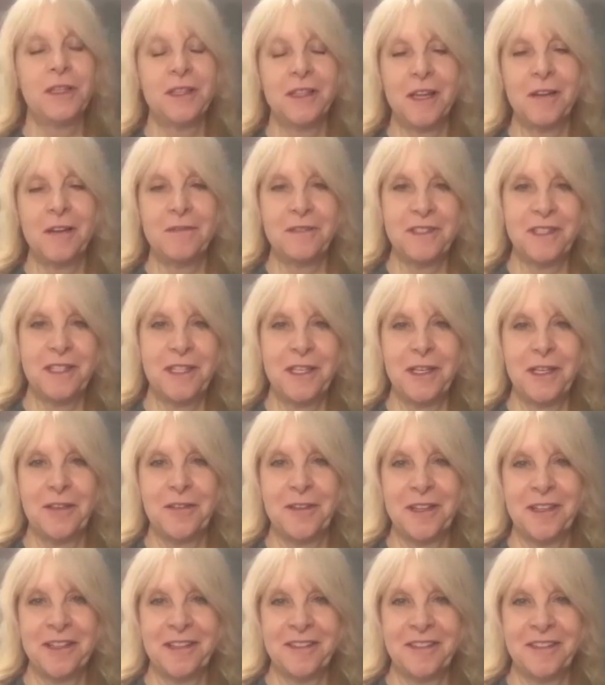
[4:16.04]
love to hear
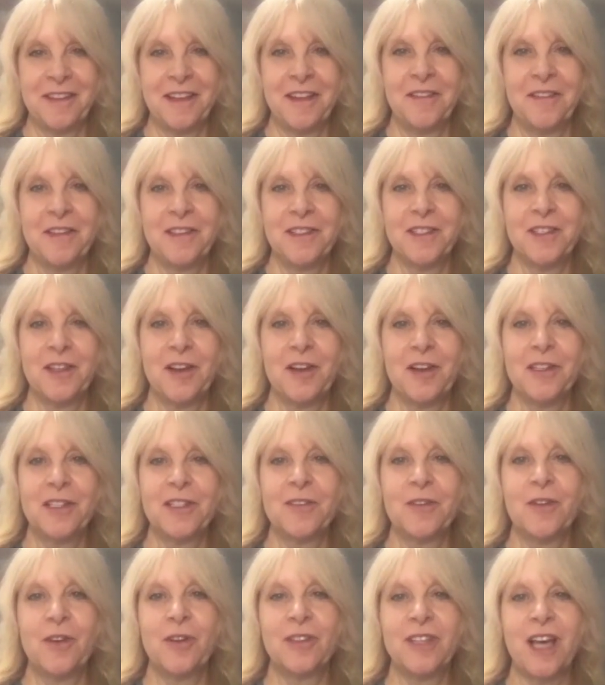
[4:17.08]
it. And this song is
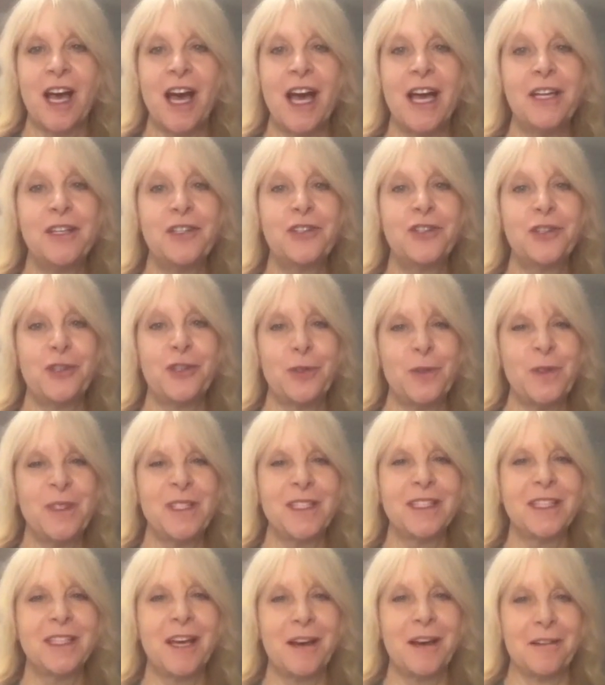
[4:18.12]
called I
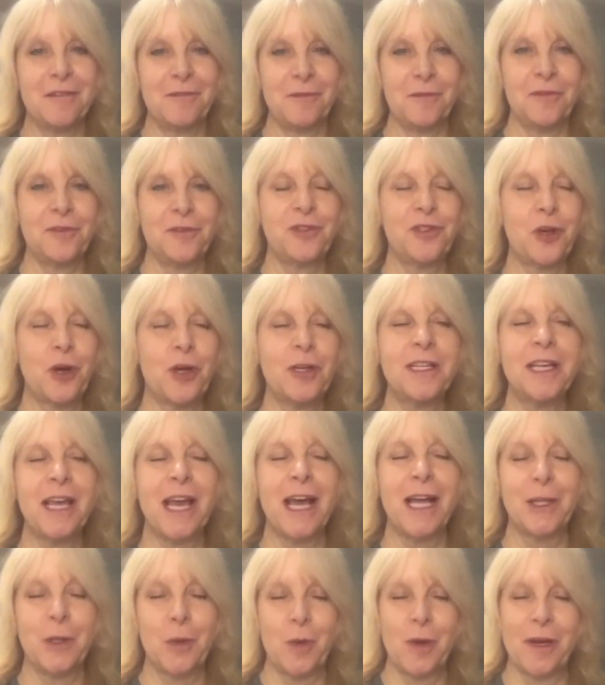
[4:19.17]
Choose Love, Shawn
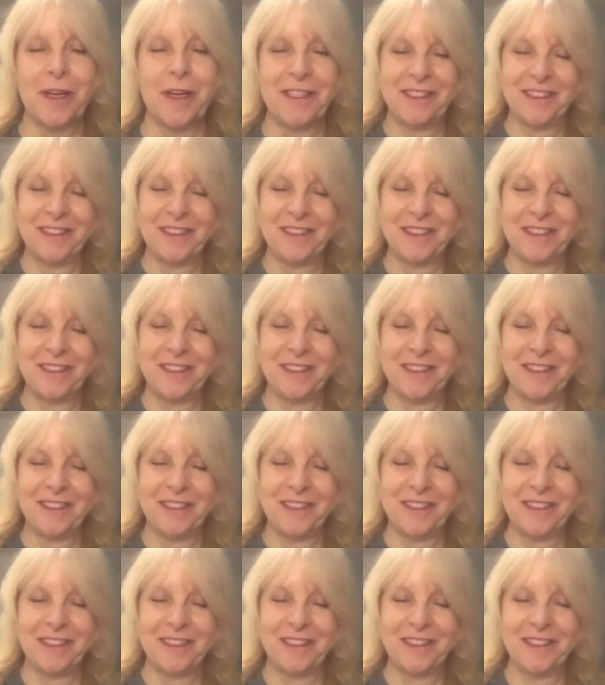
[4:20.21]
Gallaway.